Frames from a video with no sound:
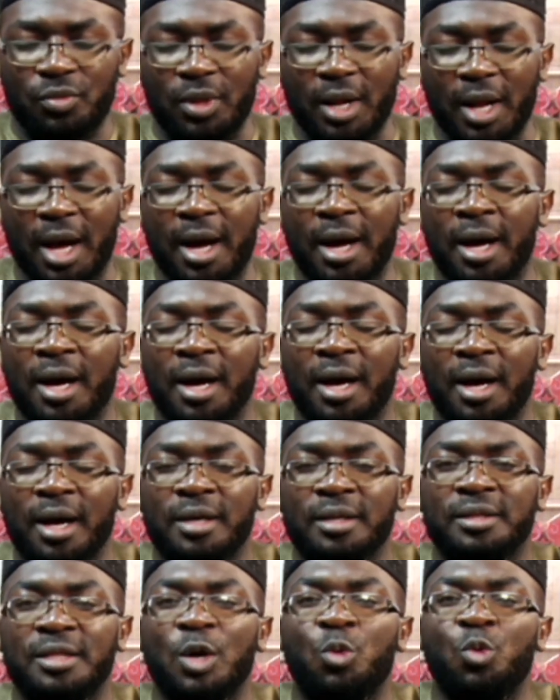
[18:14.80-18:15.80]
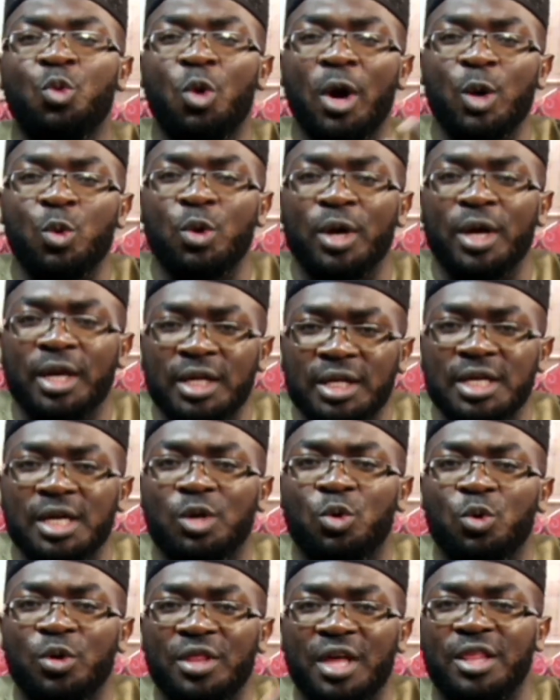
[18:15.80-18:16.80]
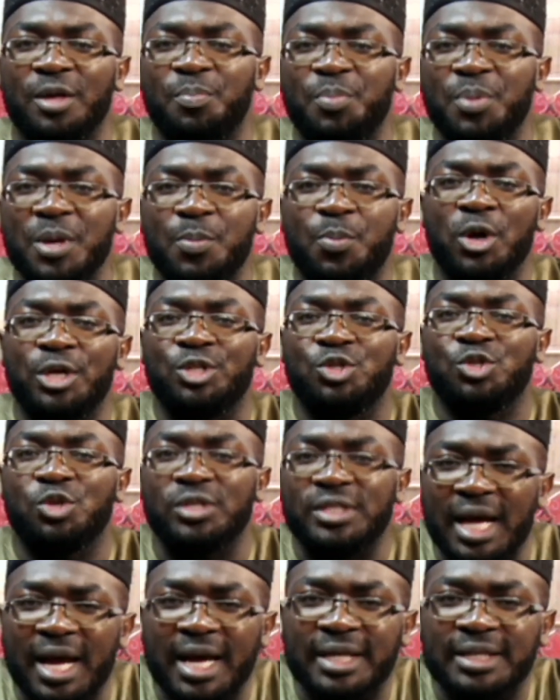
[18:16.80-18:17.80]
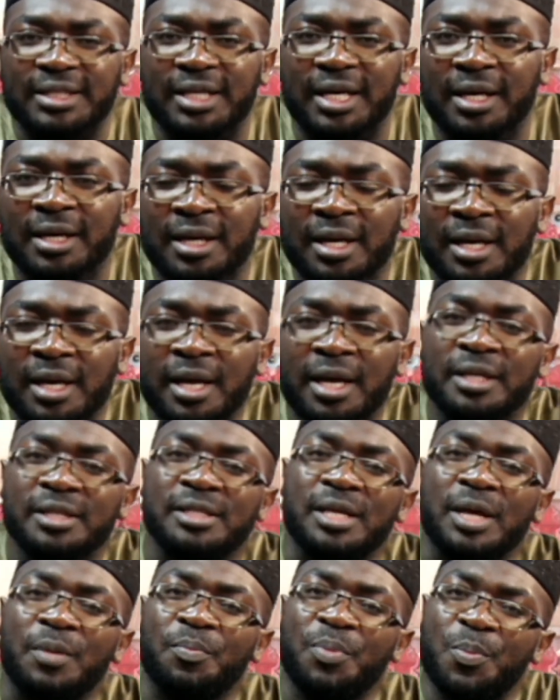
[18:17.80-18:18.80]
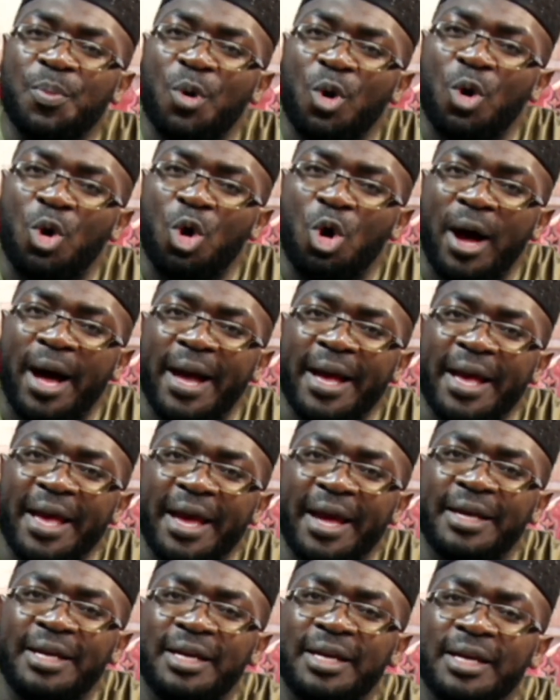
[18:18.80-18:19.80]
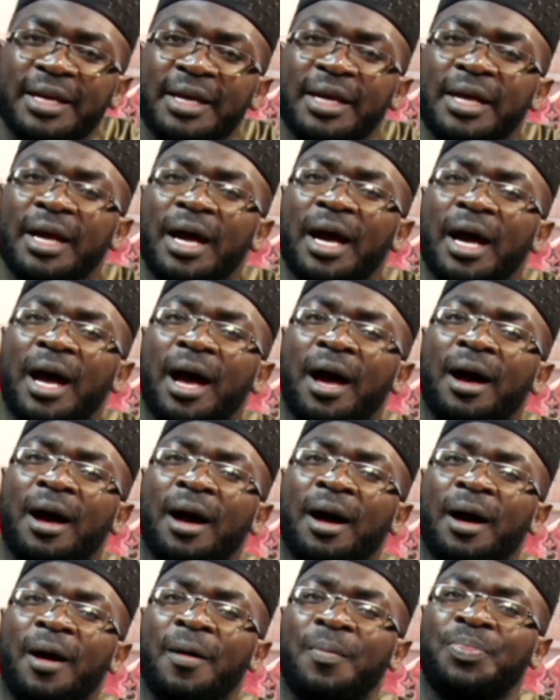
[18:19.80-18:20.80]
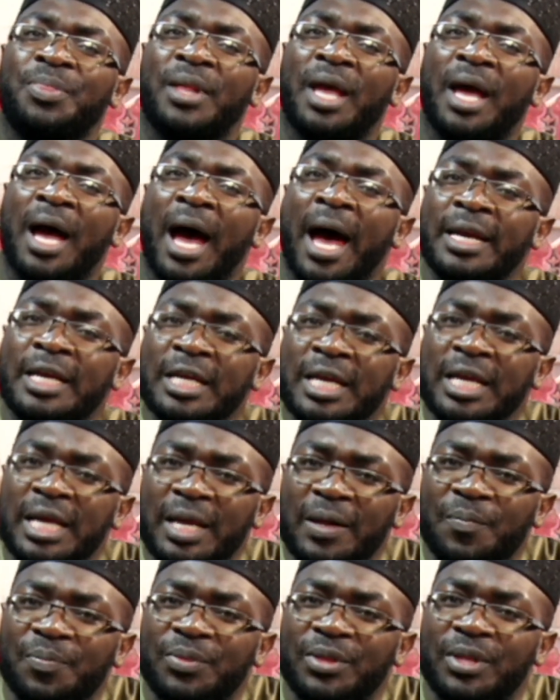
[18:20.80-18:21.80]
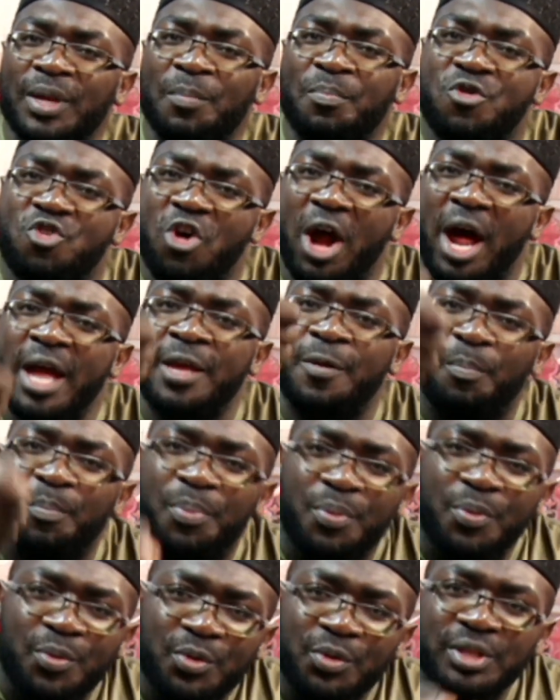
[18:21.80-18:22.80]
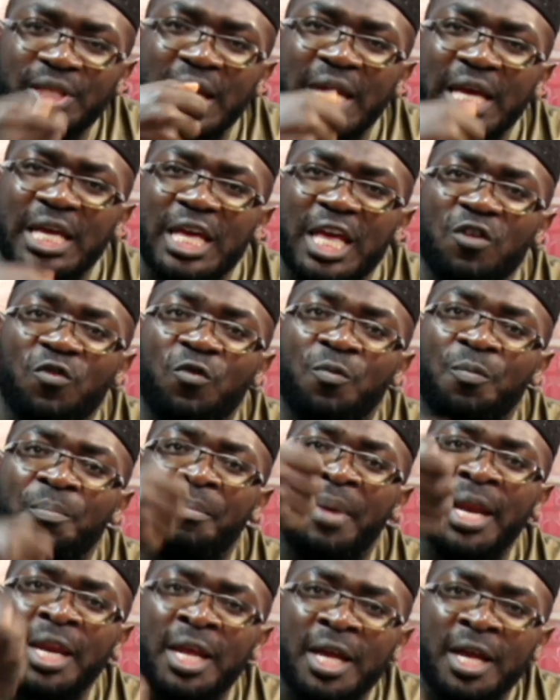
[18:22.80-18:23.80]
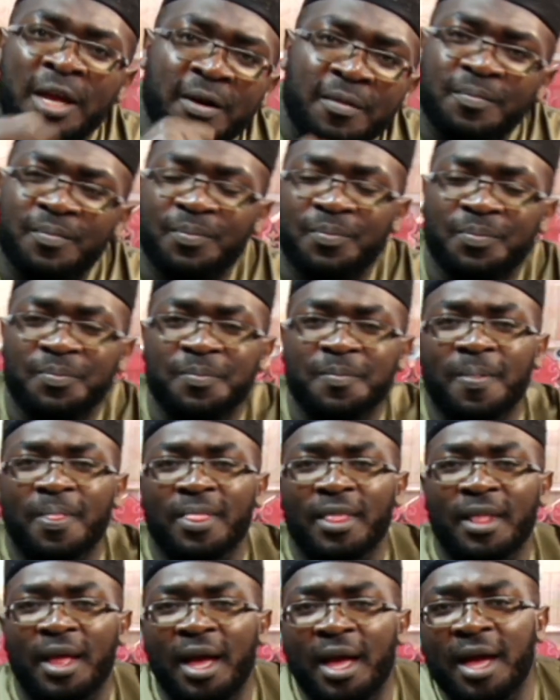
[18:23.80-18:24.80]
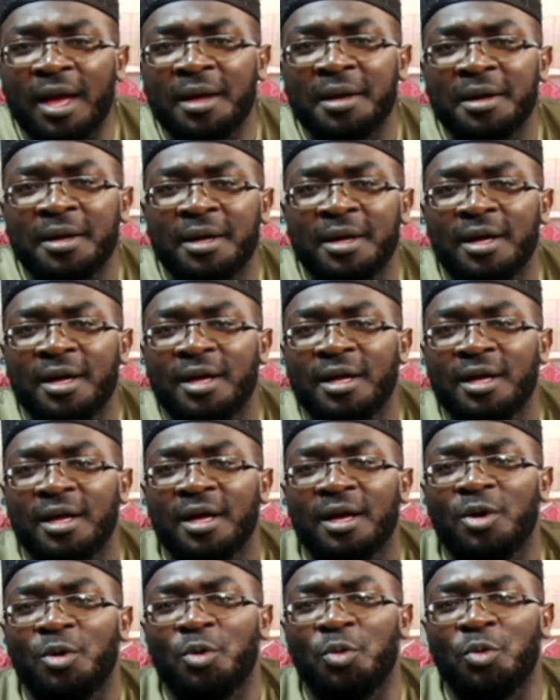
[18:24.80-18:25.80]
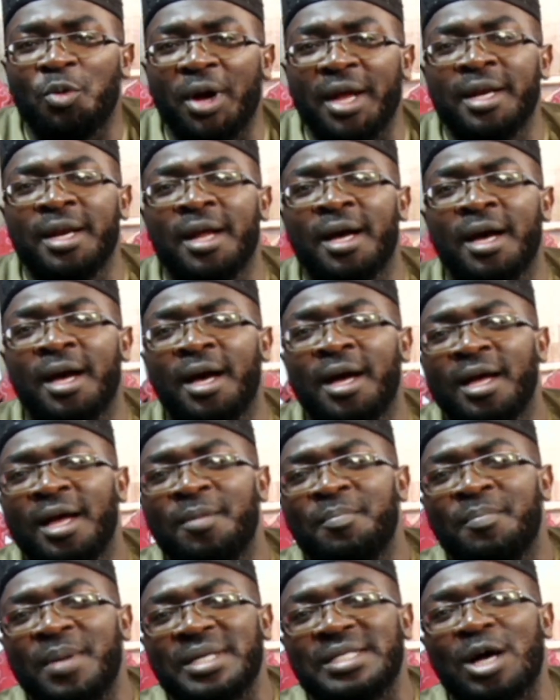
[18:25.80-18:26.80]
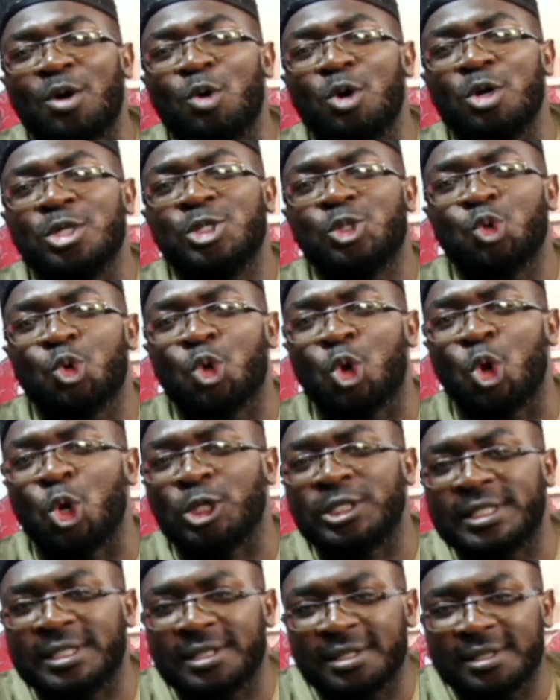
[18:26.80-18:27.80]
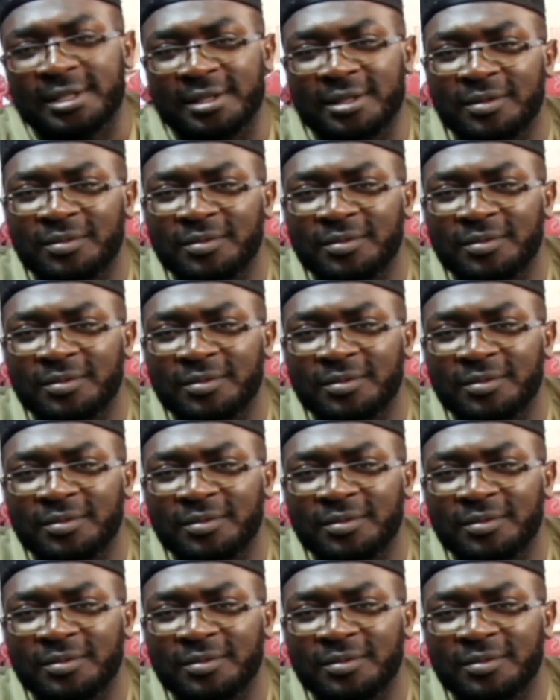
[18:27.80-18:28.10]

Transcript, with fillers: uh, the way we deal with other people in society, some people go ahead uh, and bribe, they give money. Eh? When uh, a matter goes to court,